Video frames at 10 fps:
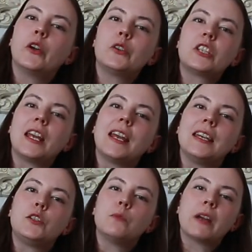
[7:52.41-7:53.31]

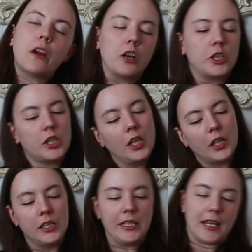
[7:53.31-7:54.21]
crochet to my heart's
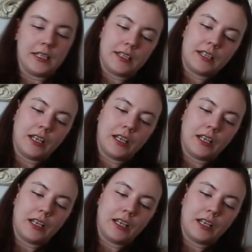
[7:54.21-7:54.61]
content.